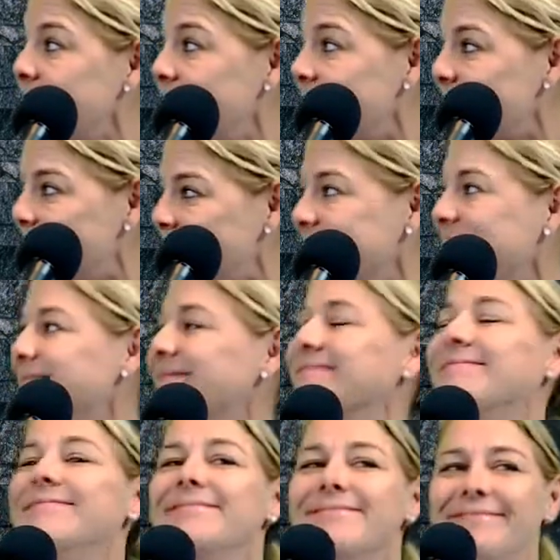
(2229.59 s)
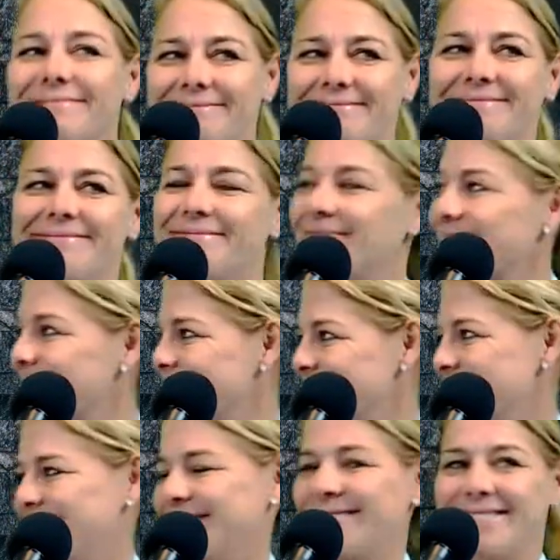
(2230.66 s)
Yes. Yes. Totally.
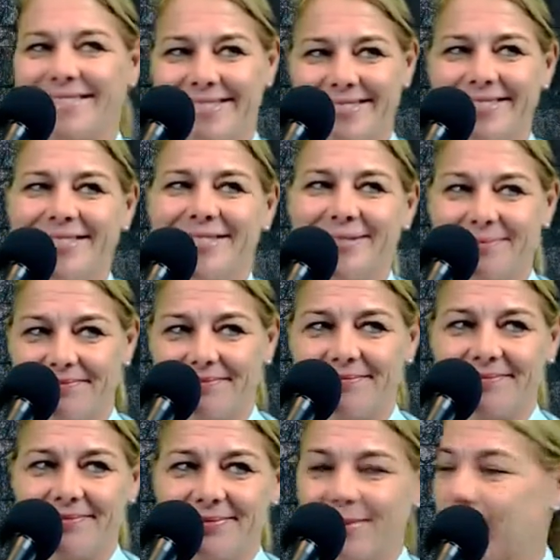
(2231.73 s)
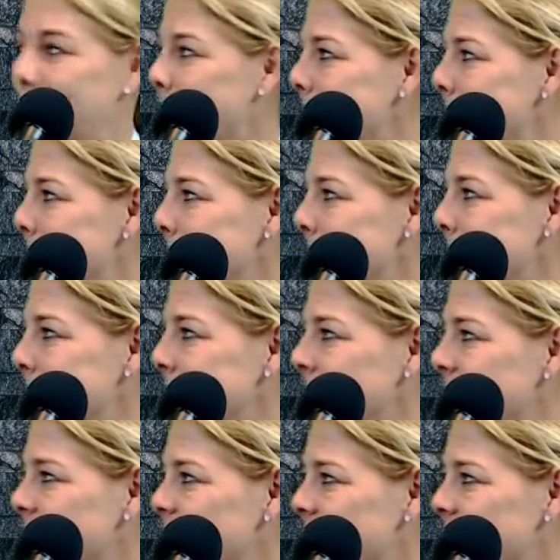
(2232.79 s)
And then they're like, "Are you dressed, Mom?